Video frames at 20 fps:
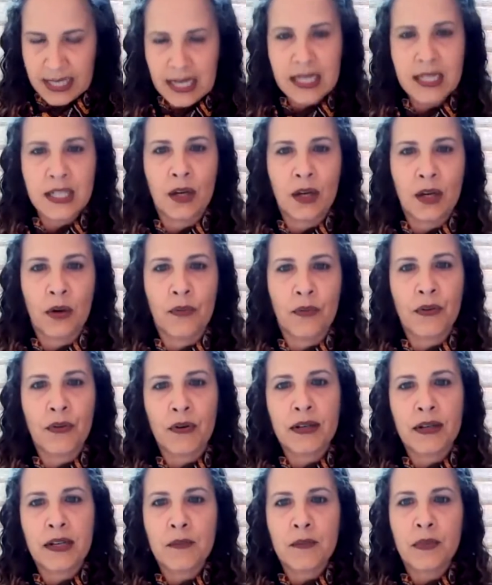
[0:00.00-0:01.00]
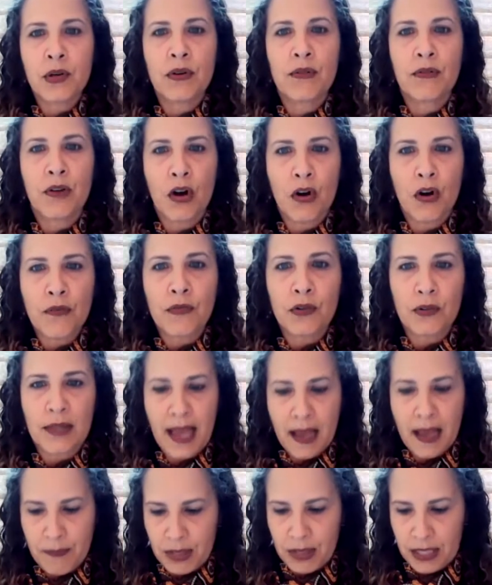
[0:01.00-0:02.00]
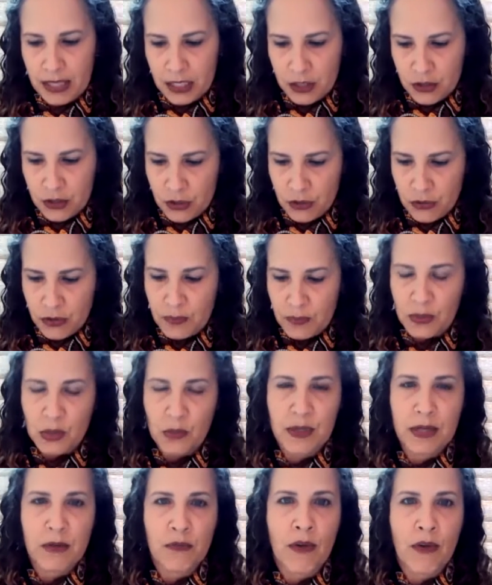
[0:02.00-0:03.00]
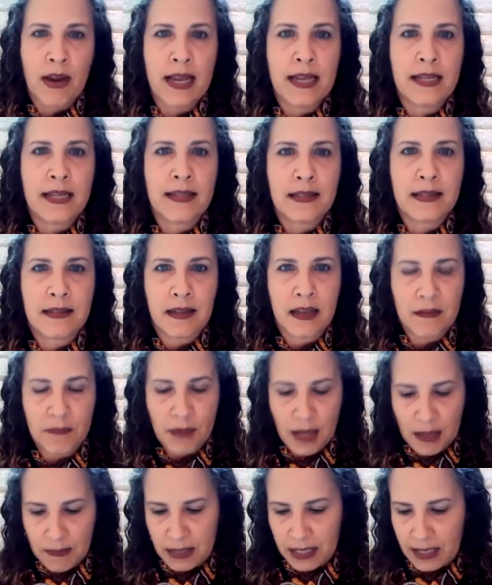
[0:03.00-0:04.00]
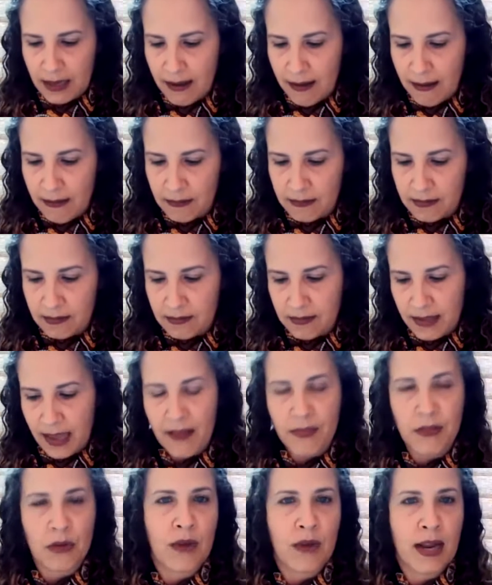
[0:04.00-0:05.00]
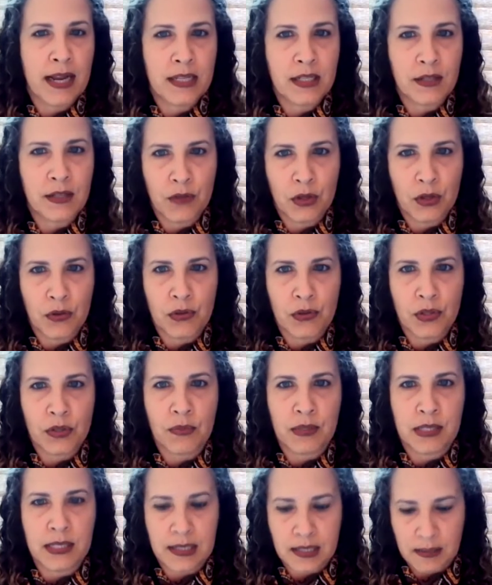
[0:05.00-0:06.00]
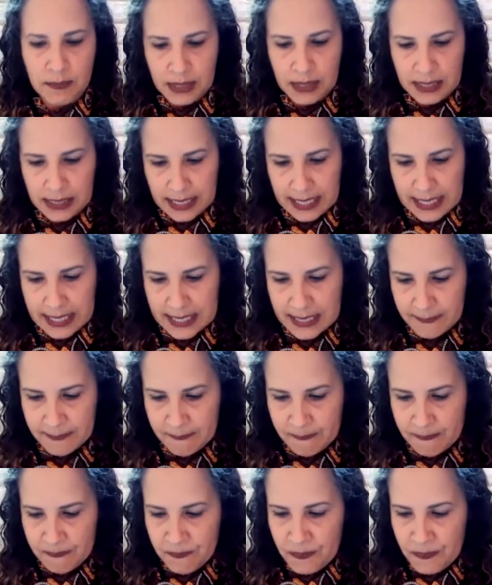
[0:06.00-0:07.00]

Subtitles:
So there are a number of overlapping issues between race and public health and the rights of those with disabilities.